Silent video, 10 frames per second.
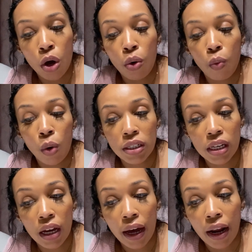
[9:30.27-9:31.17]
Once he
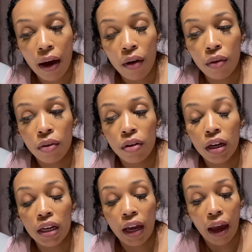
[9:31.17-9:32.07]
got out,
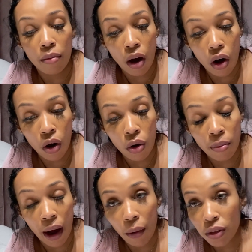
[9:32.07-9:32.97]
he came home.
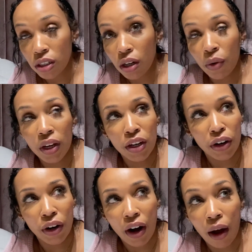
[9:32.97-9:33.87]
I was so
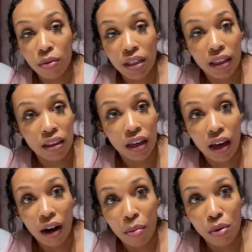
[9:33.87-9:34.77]
eager. I was at the
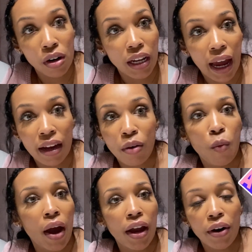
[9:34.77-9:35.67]
airport like
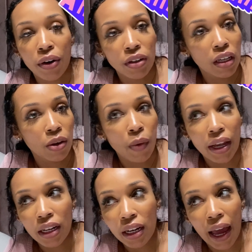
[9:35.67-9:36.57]
way early,
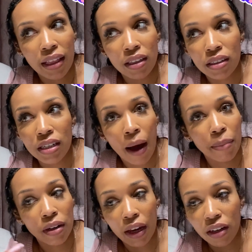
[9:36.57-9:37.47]
waiting at the top
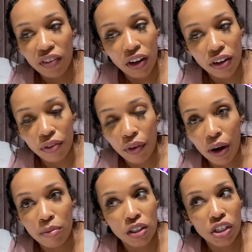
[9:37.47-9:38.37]
of the elevator for
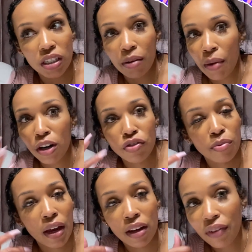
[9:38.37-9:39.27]
him to just emerge from
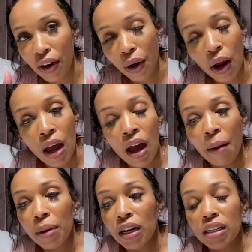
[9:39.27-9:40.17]
the elevator,
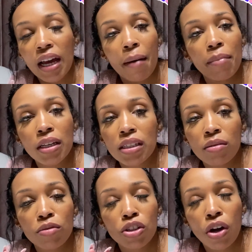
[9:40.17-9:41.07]
because I missed
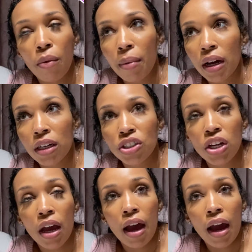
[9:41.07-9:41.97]
him so much.
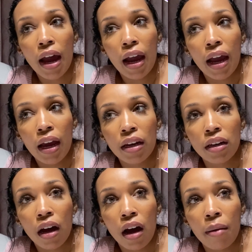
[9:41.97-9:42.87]
And
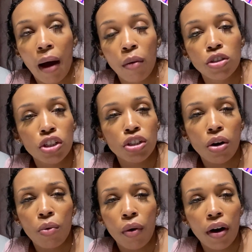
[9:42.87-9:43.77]
I was just so
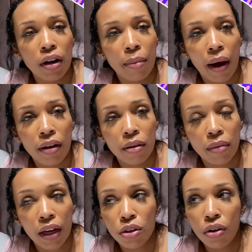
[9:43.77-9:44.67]
worried about him.
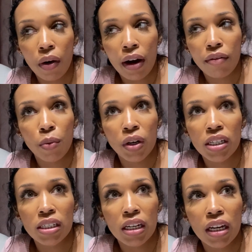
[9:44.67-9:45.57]
Like, you don't ever want to
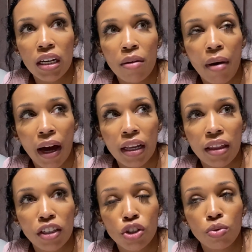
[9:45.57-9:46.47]
see anybody
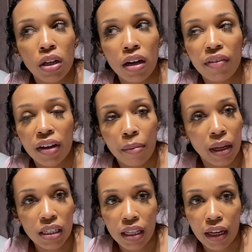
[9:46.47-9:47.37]
that you love in a
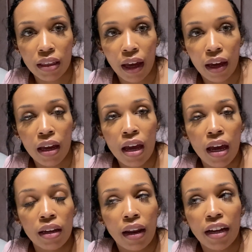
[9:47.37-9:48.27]
place like that.
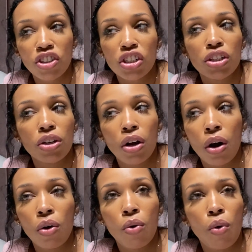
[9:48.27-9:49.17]
Like, just to
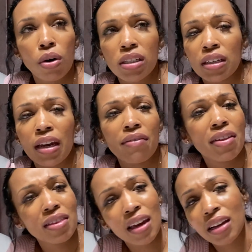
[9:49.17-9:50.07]
know, or to even
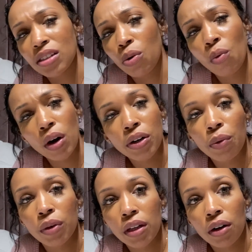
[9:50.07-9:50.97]
think, to wonder
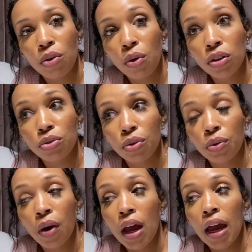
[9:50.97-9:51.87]
what they're going
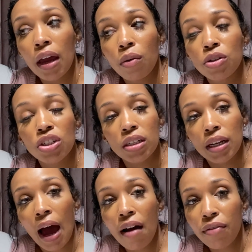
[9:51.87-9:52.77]
through. It was just a
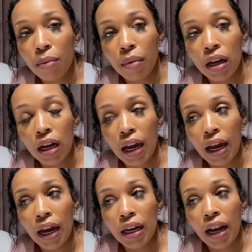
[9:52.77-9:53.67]
lot for me.
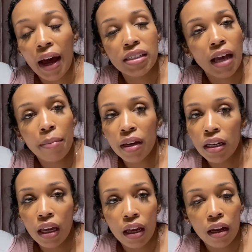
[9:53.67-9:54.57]
And I stopped
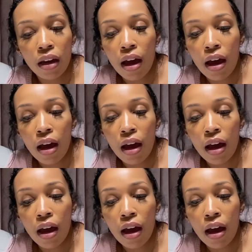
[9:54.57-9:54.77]
eating.